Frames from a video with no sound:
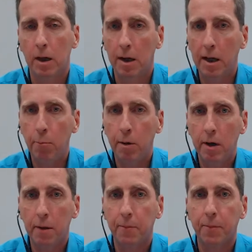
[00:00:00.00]

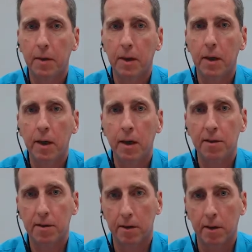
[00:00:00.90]
Limbi
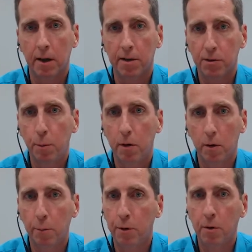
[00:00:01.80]
is the
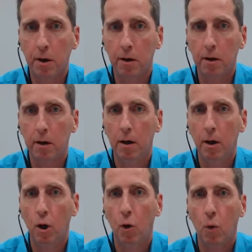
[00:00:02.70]
supercomputer
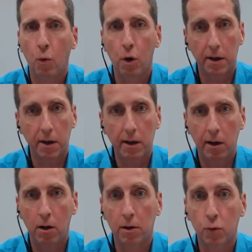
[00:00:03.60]
working a
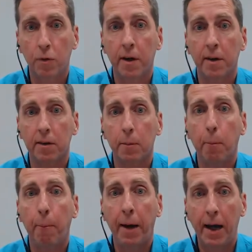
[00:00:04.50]
lot with
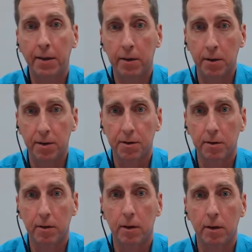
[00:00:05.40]
patterns
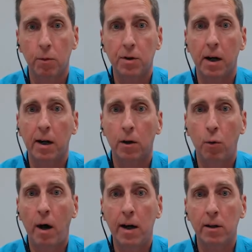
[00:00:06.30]
which are
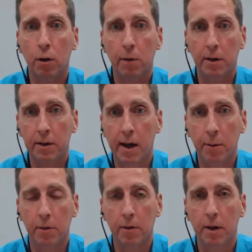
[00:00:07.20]
acquired over time,
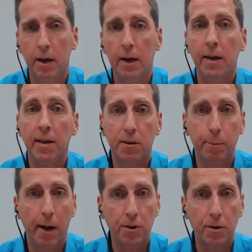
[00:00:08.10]

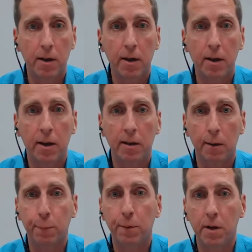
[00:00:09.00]
especially in the
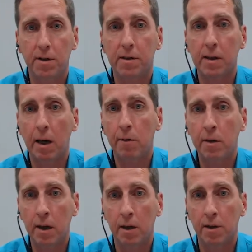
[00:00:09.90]
first 7
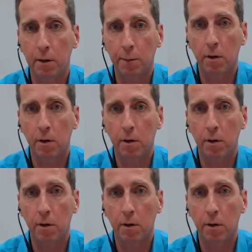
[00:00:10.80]
years of